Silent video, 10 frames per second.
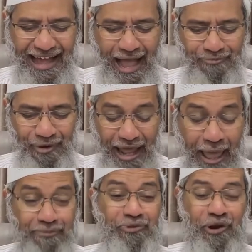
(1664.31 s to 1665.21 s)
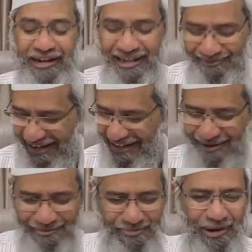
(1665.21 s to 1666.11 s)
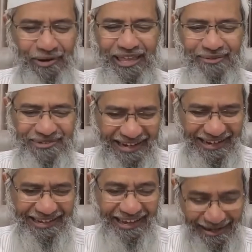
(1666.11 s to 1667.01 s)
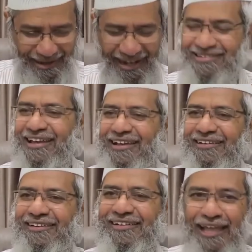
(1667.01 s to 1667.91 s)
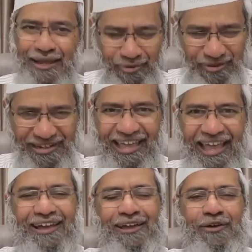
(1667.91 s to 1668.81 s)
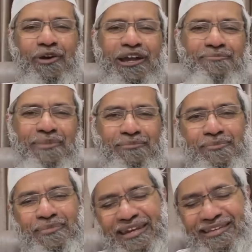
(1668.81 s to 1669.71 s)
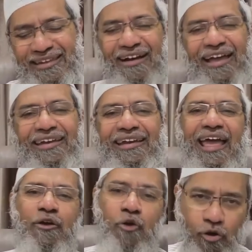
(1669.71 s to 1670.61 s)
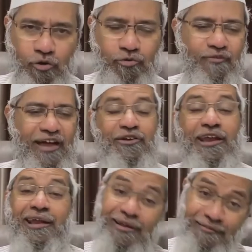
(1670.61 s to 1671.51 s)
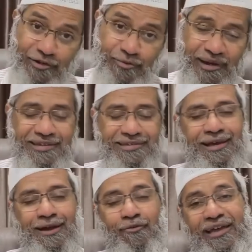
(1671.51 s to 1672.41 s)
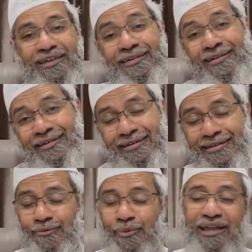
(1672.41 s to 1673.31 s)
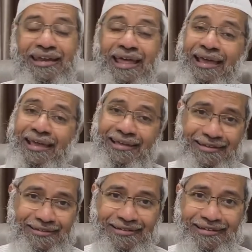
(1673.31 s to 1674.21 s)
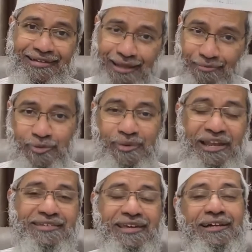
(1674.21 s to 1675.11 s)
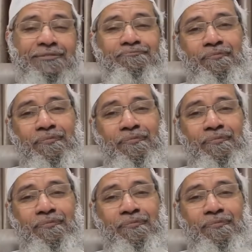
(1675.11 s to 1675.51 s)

I'm not absconding in Malaysia. People know that I'm staying in Malaysia, in Putrajaya. What he may be meaning that why did I go? Why did I run away to Malaysia? Or why did, why did I come to Malaysia?